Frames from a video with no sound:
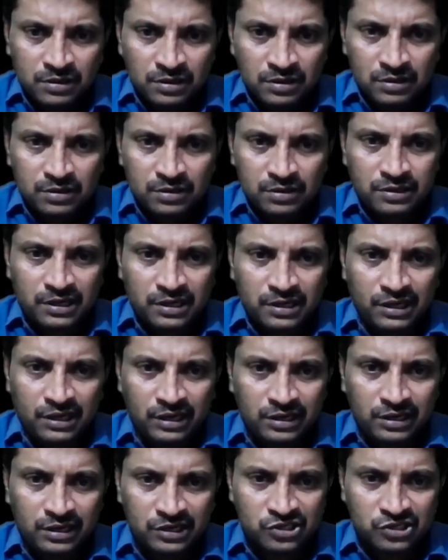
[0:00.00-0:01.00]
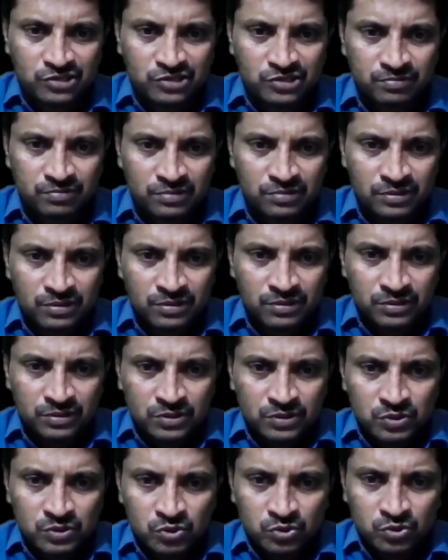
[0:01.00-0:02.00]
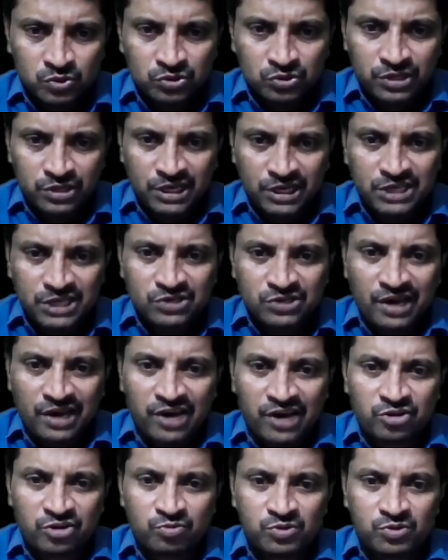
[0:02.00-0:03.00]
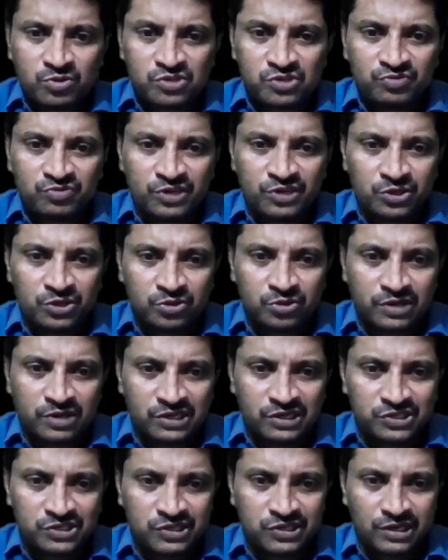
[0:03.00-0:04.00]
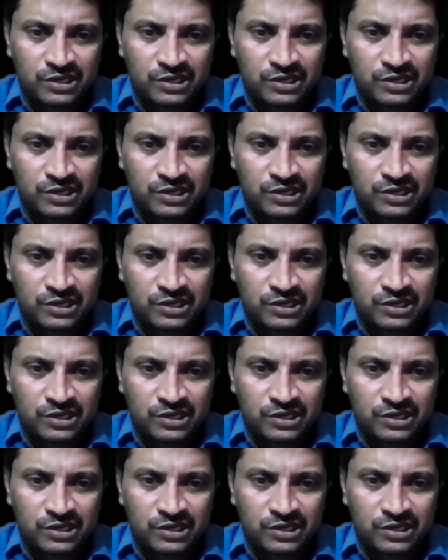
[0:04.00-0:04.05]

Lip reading: DH. So these attributes we need to consider